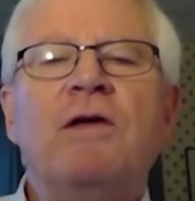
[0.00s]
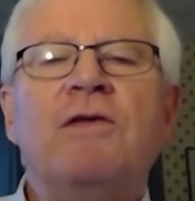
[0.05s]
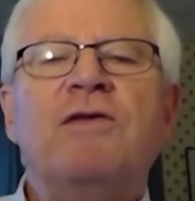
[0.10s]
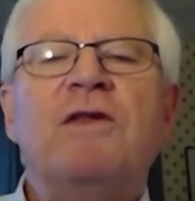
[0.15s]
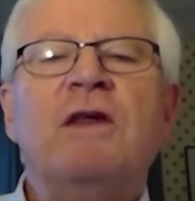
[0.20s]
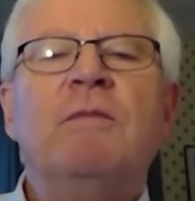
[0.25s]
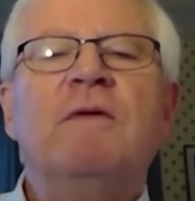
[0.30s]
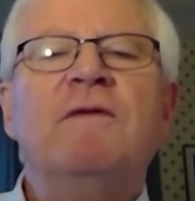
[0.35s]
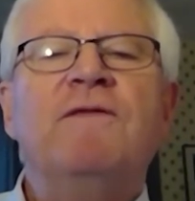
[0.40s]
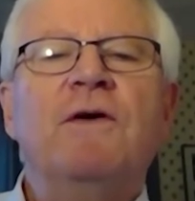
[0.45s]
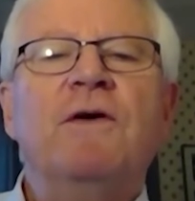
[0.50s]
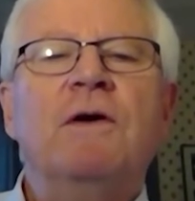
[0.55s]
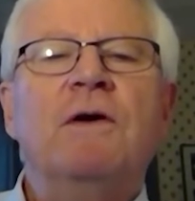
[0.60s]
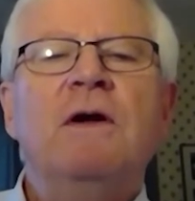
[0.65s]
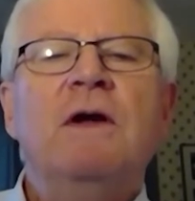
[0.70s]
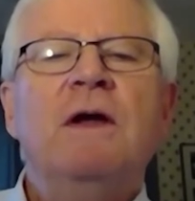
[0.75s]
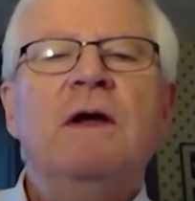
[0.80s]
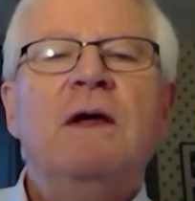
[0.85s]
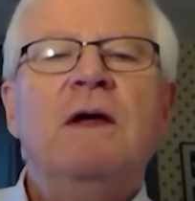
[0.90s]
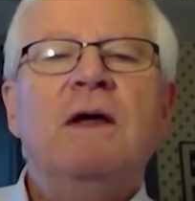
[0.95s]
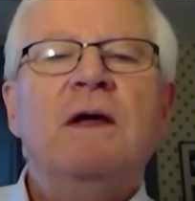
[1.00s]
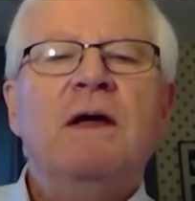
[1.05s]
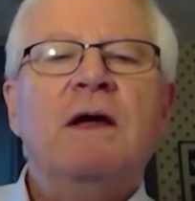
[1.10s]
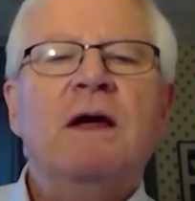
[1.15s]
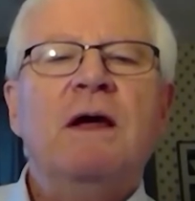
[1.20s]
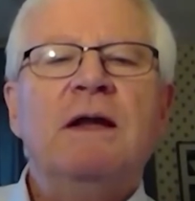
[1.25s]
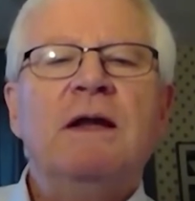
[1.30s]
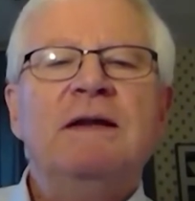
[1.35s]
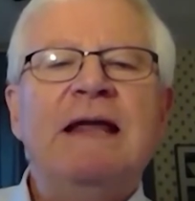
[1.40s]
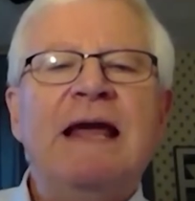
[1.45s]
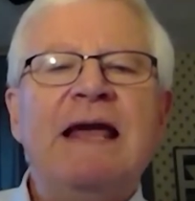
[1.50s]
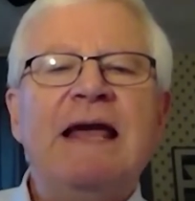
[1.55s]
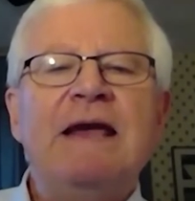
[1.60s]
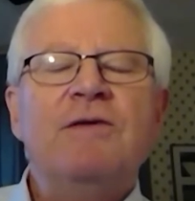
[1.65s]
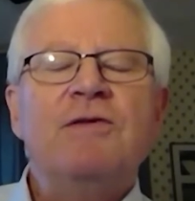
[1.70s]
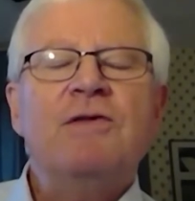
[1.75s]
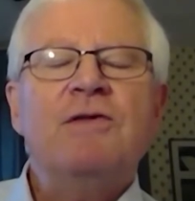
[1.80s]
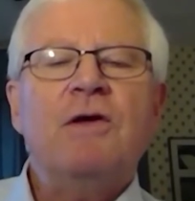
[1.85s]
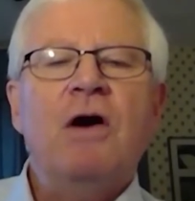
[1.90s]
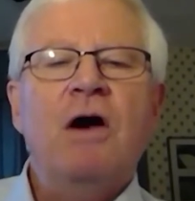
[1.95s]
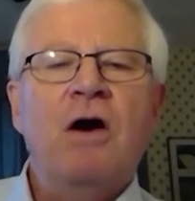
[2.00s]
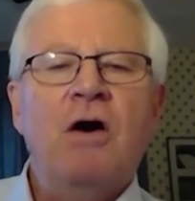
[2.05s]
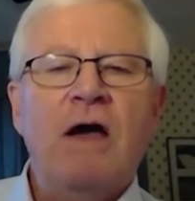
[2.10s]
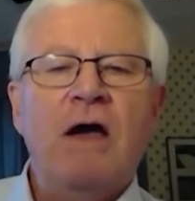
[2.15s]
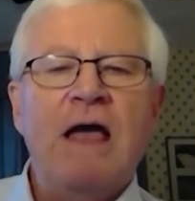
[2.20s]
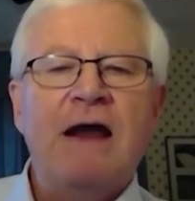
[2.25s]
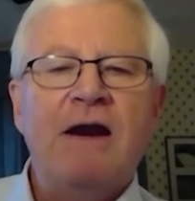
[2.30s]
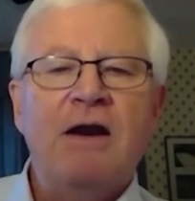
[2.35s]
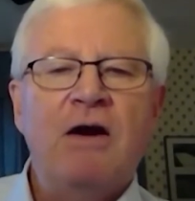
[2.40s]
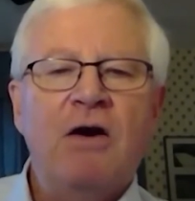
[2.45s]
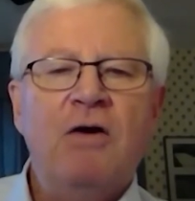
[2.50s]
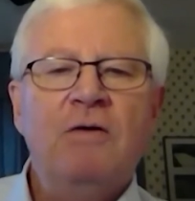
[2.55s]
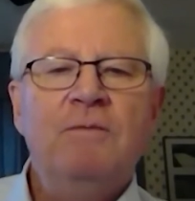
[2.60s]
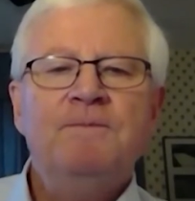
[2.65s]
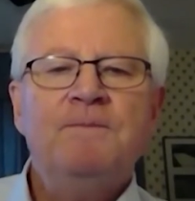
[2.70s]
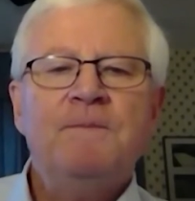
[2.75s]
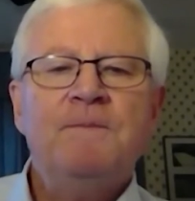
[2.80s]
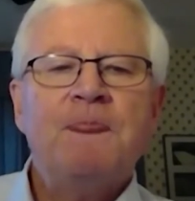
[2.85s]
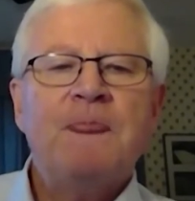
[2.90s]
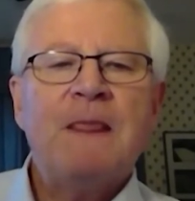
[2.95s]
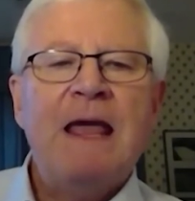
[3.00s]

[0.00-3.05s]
some of their uh, days at home.